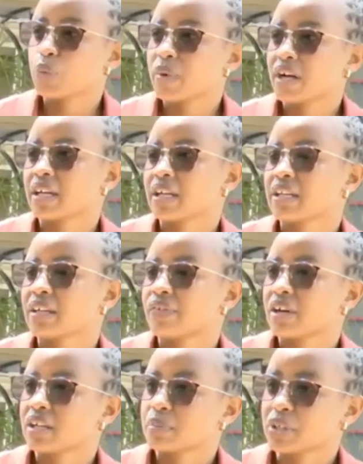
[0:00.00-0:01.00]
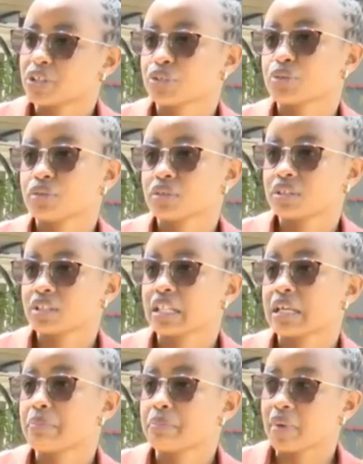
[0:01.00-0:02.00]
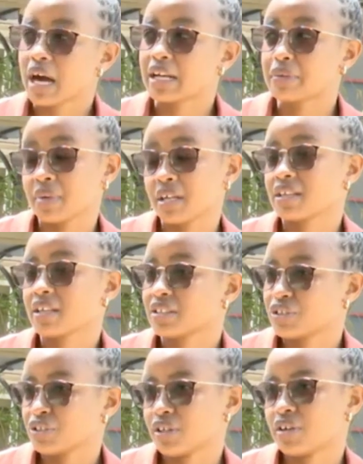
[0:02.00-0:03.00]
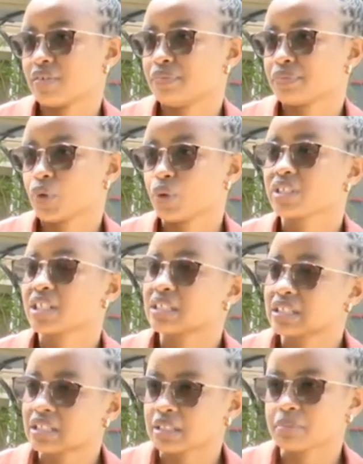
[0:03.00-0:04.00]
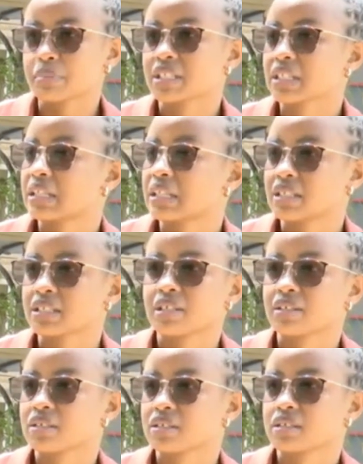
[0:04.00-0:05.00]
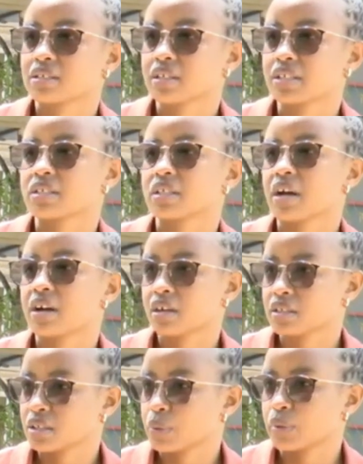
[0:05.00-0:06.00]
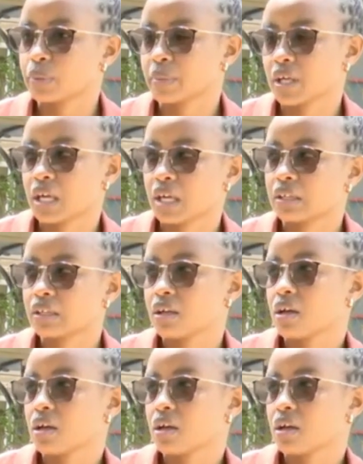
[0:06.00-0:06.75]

back again and find materials, then hand make that chair or just the, basically the set that the character will be in.